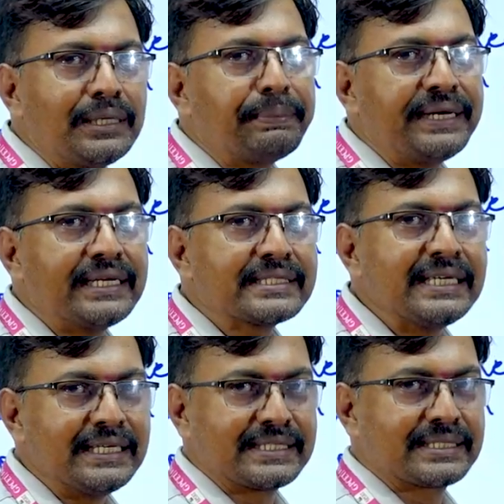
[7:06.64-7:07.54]

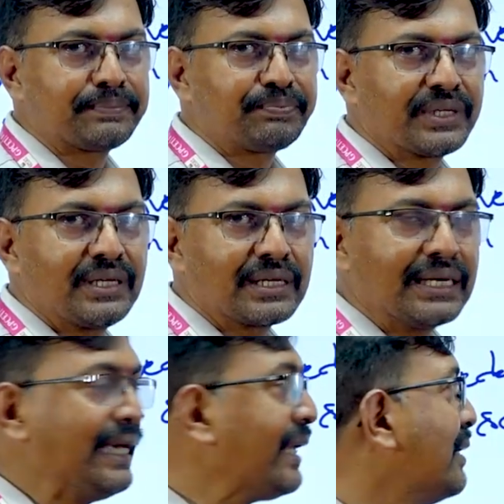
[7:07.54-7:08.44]
dependencies.
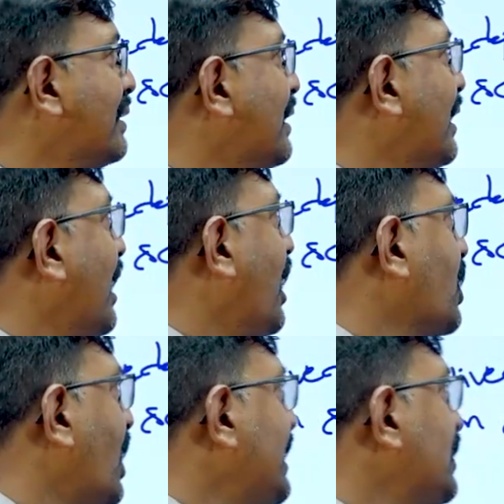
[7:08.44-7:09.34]
Clear?
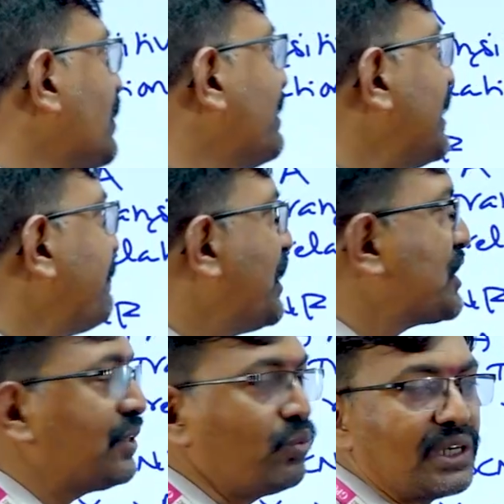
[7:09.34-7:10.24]
According to our
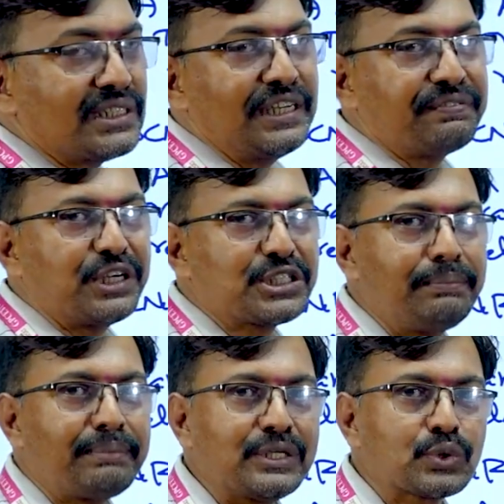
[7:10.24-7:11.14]
definition, what is the
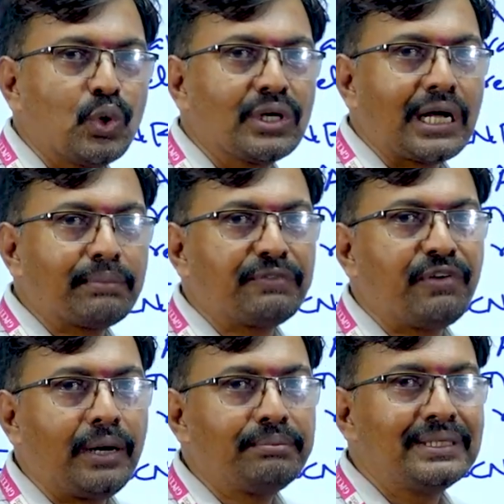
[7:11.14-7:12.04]
definition? Boyce-Codd normal
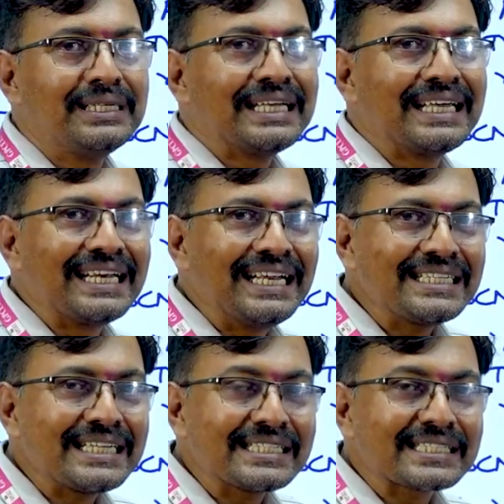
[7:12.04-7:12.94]
form. A
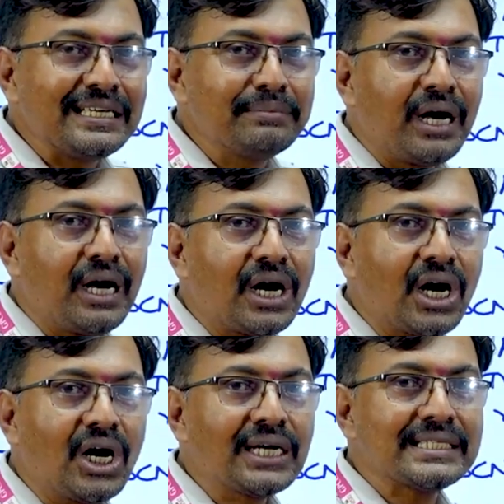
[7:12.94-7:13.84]
relation schema
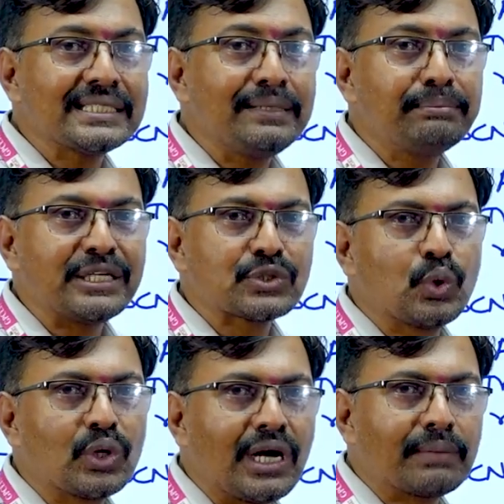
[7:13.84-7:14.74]
R is in
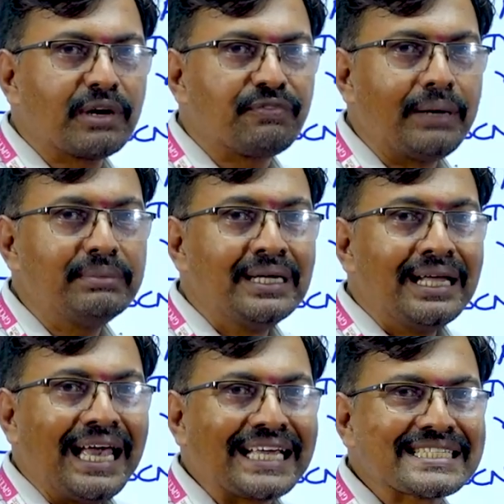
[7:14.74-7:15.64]
Boyce-Codd normal form.
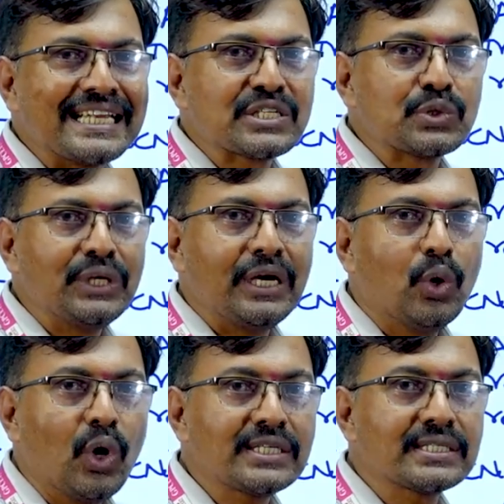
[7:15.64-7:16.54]
X tends to A
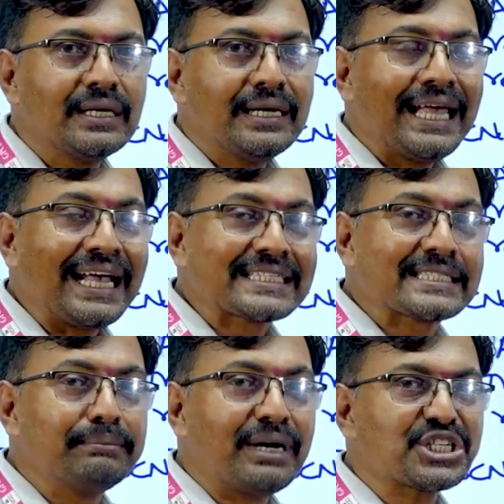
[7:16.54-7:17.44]
holds. X
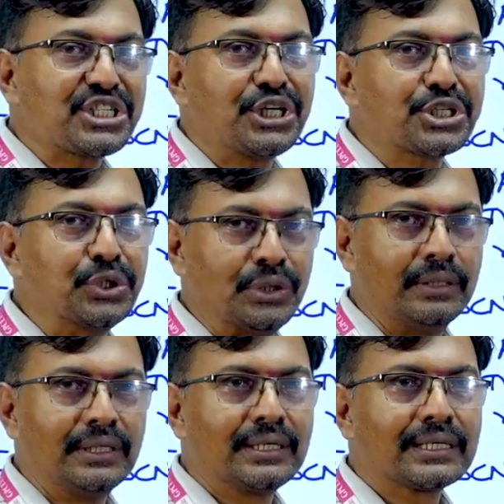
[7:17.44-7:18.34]
must and
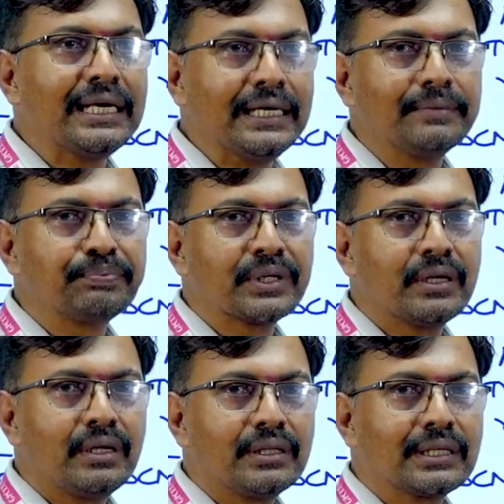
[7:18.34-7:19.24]
should key.
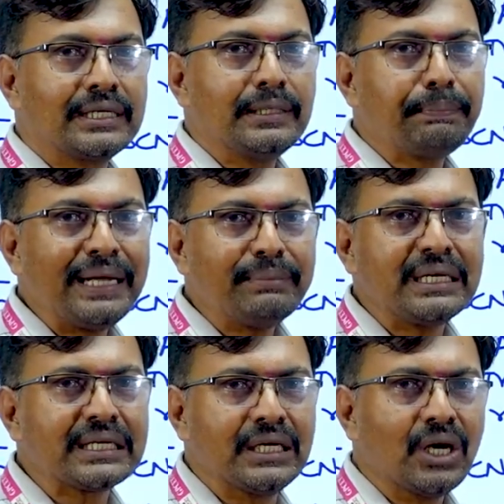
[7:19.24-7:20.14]
That is a
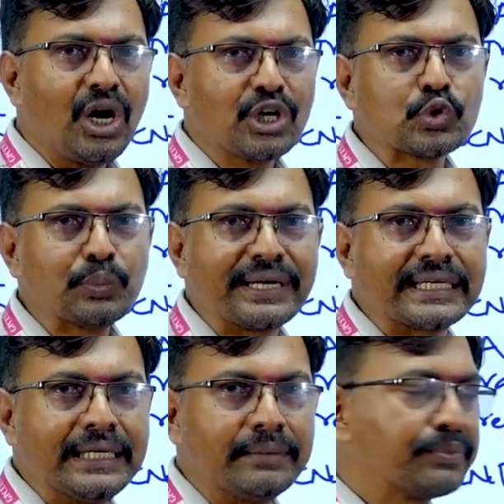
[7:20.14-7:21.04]
primary key or super
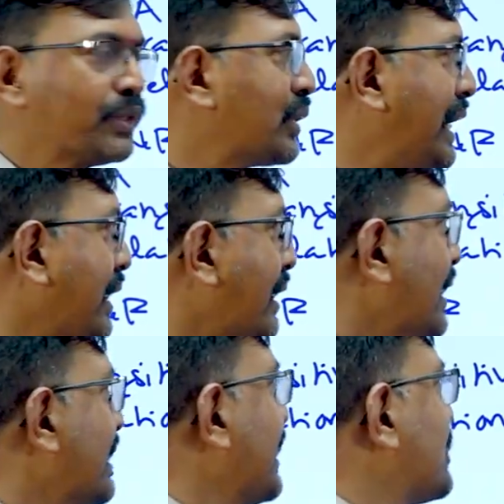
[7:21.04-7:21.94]
key. Okay,
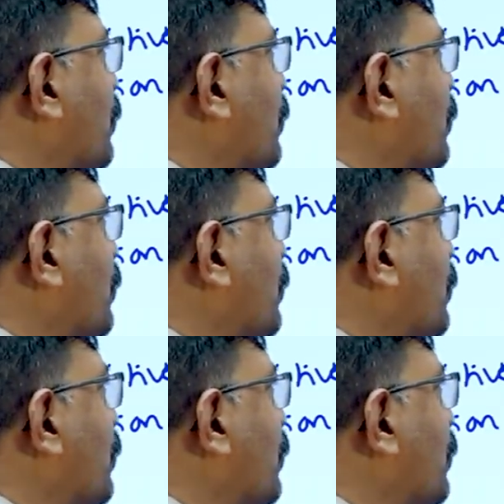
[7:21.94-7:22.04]
that is